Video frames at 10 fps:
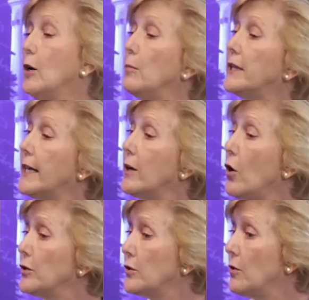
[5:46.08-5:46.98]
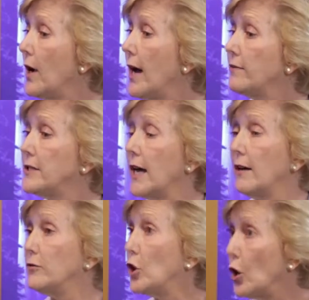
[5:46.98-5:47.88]
But they also have to have
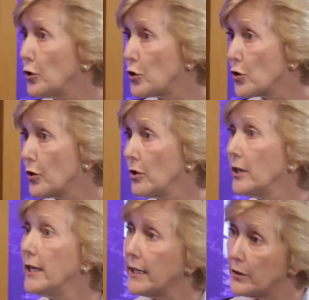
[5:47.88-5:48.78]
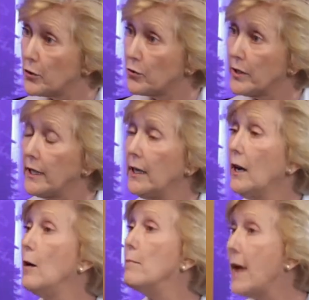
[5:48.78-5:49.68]
culture, history,
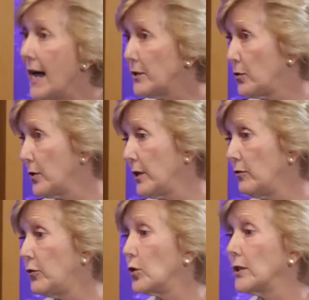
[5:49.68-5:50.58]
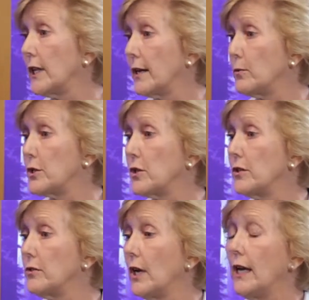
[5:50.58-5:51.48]
mastery of foreign
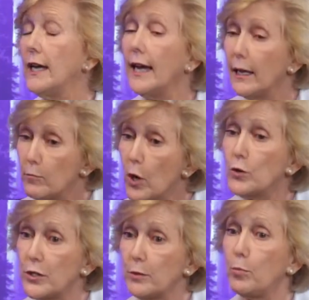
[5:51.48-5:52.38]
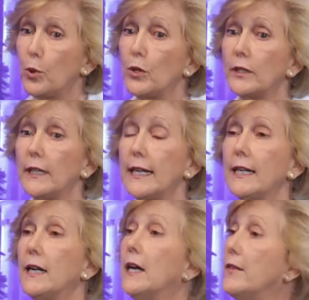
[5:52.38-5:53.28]
languages, and most importantly,
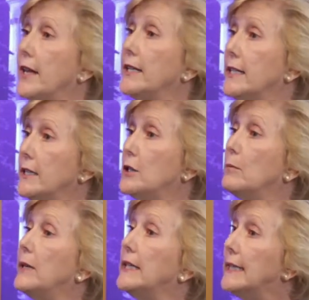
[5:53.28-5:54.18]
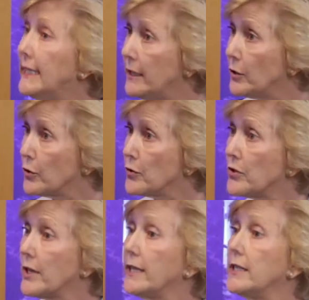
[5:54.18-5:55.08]
they need to be leaders.
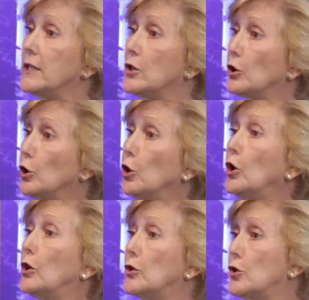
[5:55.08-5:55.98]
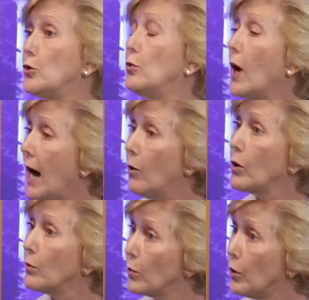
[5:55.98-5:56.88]
They need to look to
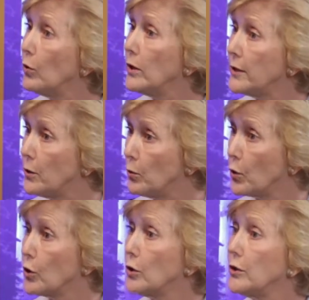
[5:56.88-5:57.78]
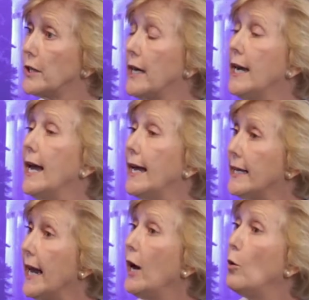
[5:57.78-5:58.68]
our role in the world and
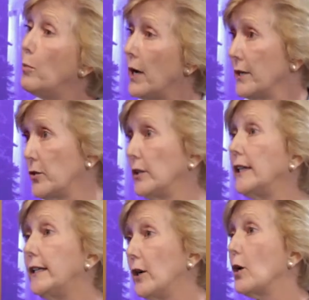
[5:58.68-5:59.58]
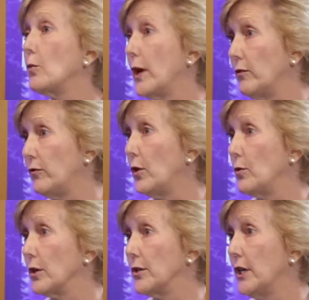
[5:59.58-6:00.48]
help us lead our way forward.